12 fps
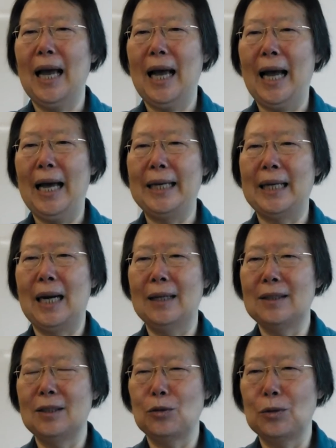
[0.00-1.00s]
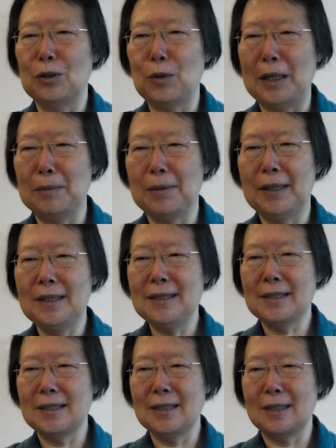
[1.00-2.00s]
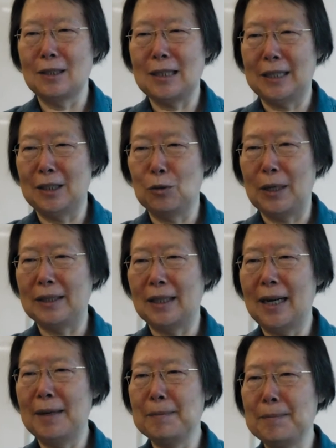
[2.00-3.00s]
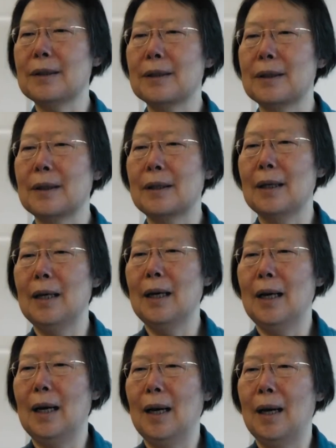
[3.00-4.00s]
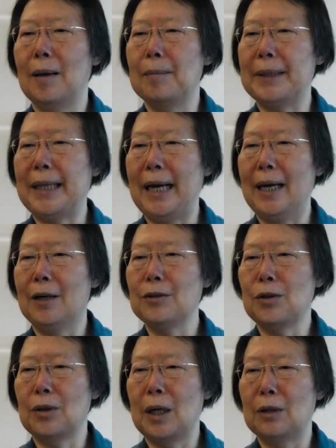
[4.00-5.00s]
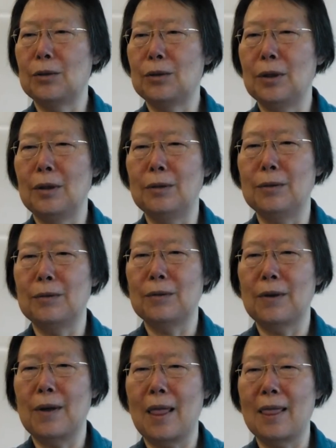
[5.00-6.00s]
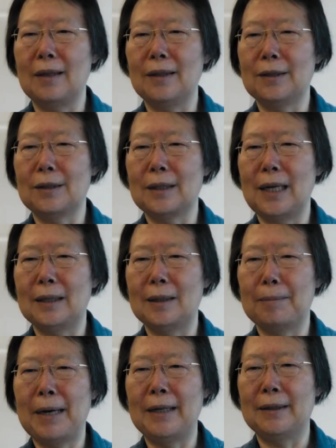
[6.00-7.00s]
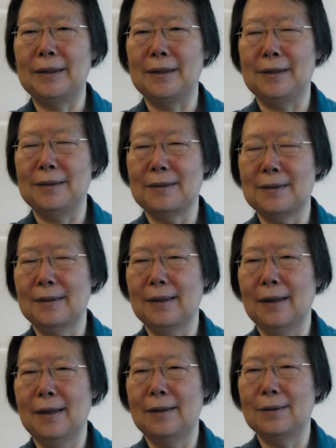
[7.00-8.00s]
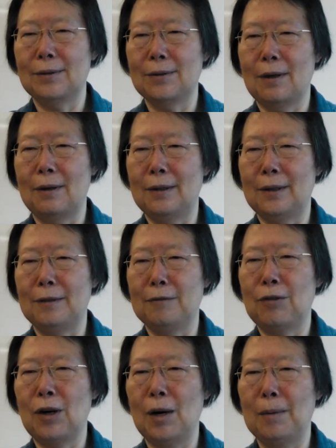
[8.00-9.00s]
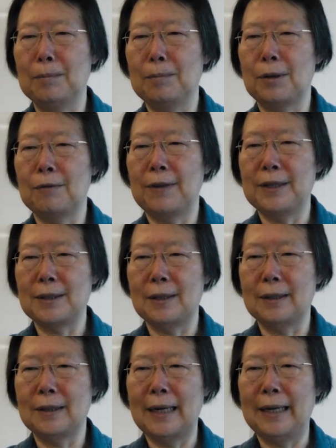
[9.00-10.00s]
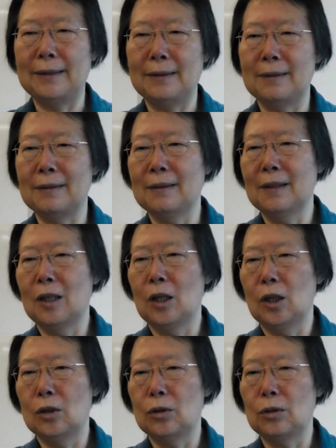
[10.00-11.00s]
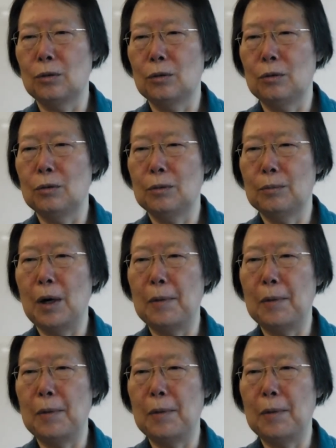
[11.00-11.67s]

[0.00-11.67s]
I got to the right place at the right time, but I also got to know the internet pioneers, starting from Professor Lickleider to Paul